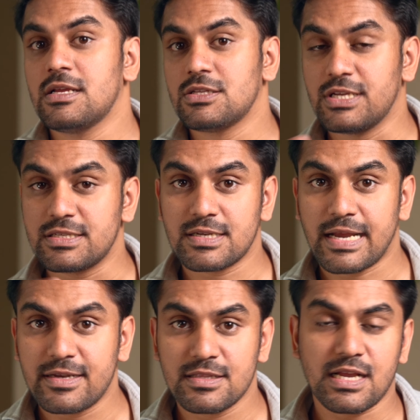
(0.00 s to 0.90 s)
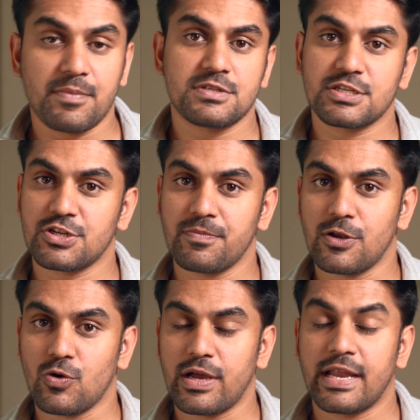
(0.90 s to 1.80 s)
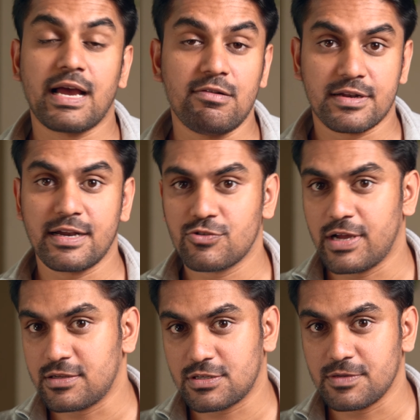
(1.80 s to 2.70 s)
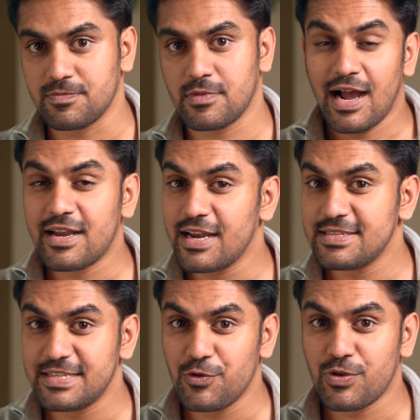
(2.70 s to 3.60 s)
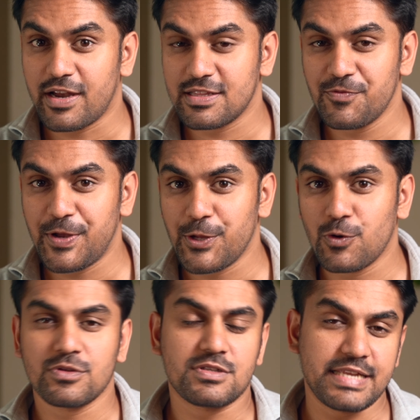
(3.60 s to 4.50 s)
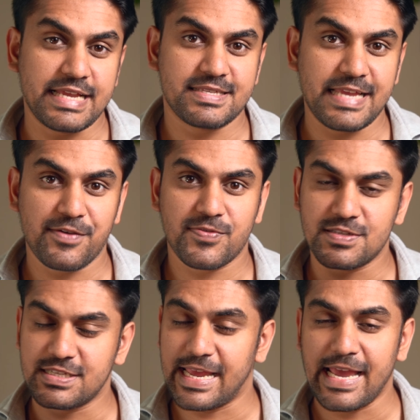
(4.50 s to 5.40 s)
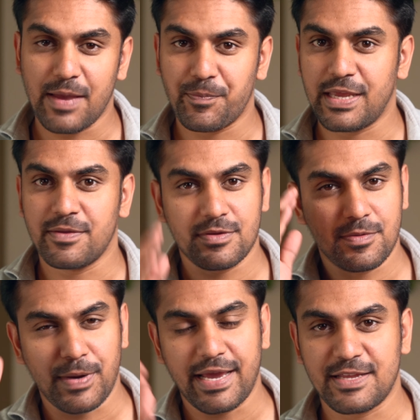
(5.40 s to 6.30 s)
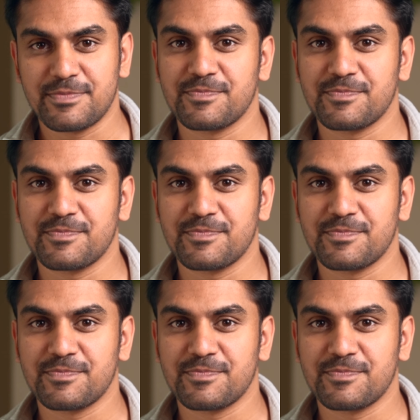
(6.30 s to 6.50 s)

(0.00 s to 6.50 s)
just write in the comment section below and I will try to answer. Until I see you in another video, stay safe, stay happy, bye.